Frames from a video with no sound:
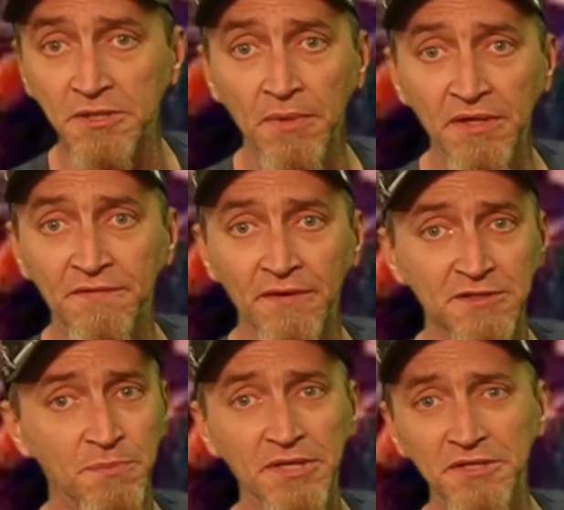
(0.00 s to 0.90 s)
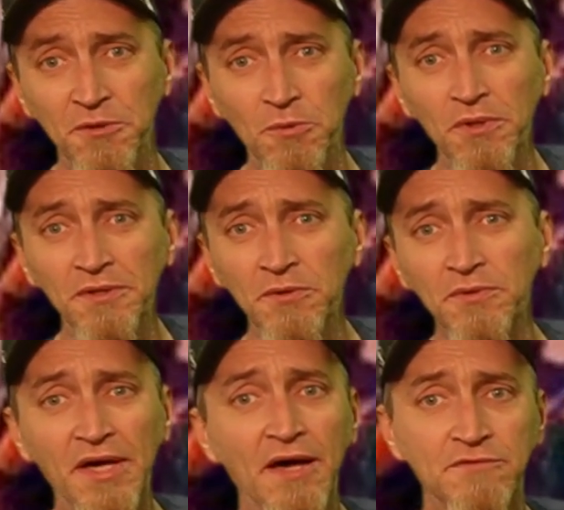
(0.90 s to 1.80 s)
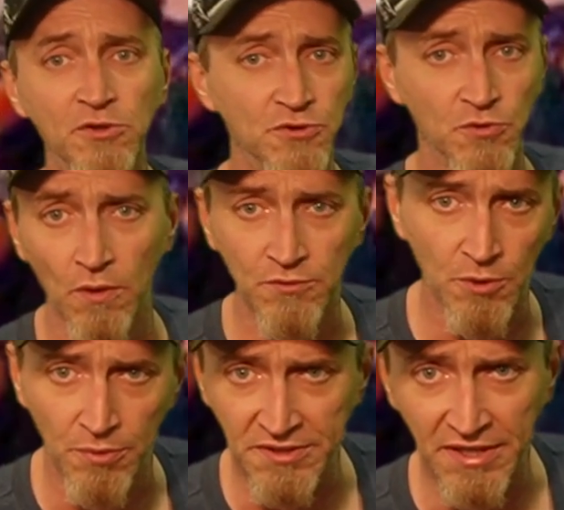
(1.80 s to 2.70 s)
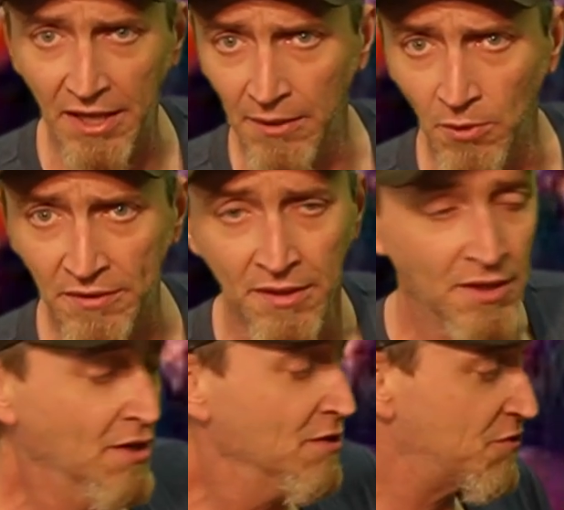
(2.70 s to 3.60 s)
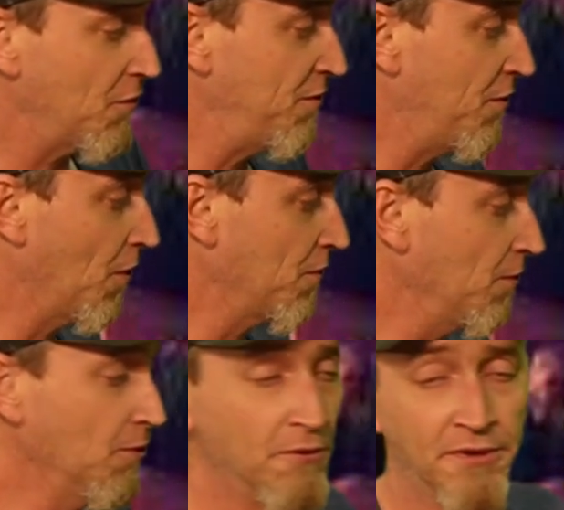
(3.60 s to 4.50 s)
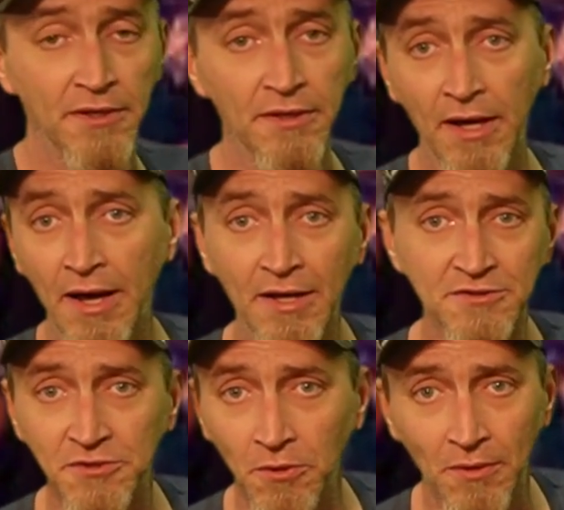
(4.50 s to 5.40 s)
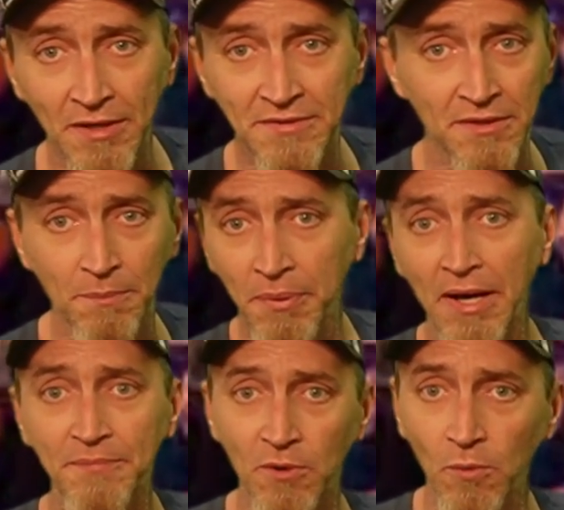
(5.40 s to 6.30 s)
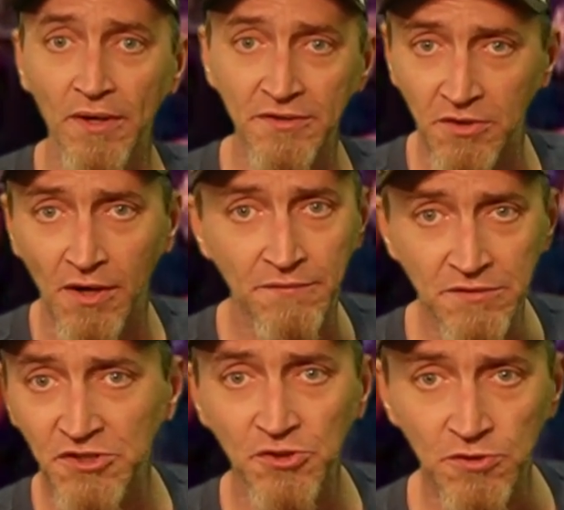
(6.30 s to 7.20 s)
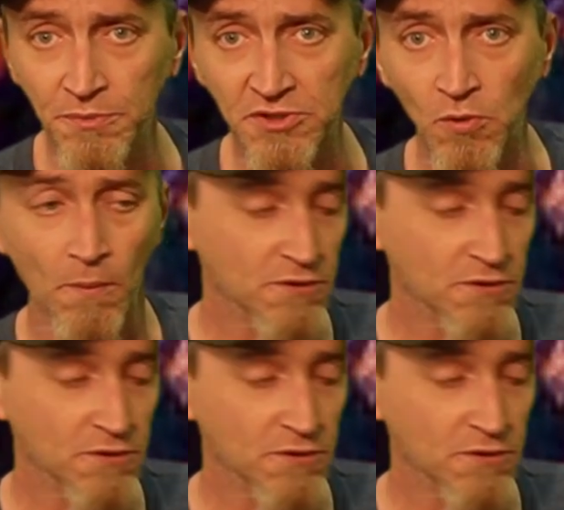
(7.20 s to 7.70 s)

of minifigures, but you really only have 2 Stormtroopers it came with. So, you know, the Luke and Han Solo, I tend to pop their wigs off and just use them as normal